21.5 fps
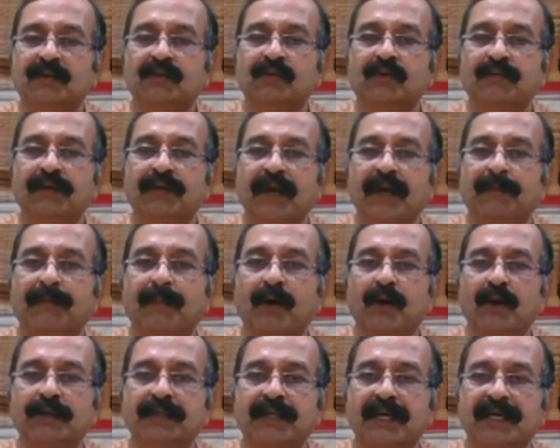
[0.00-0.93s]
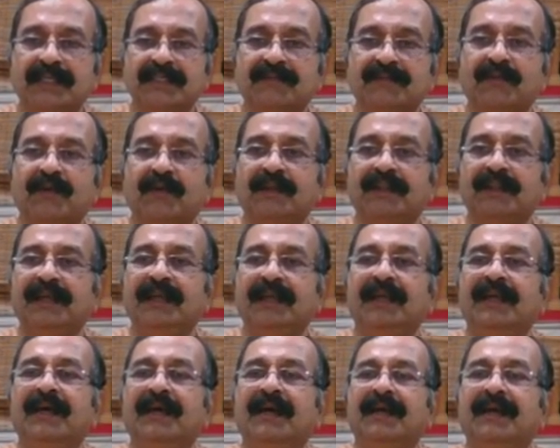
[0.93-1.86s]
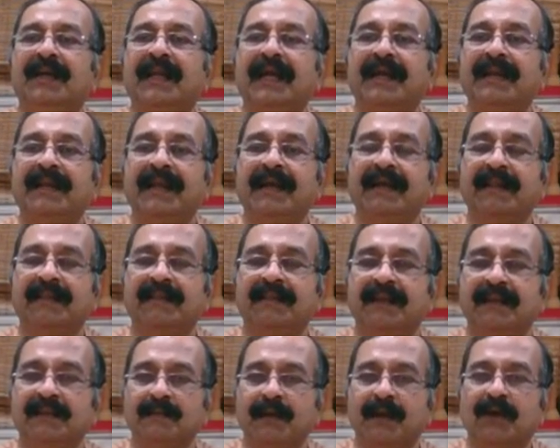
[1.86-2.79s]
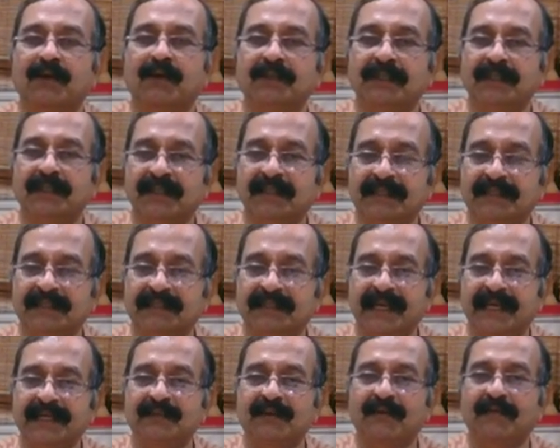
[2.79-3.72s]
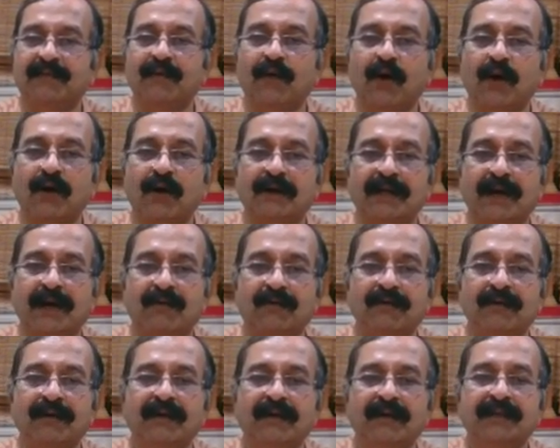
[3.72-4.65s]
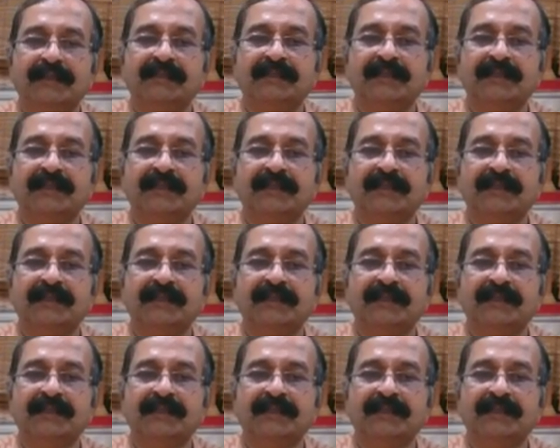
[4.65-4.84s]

So we apologize for the technical thing, because in these days of lockdown,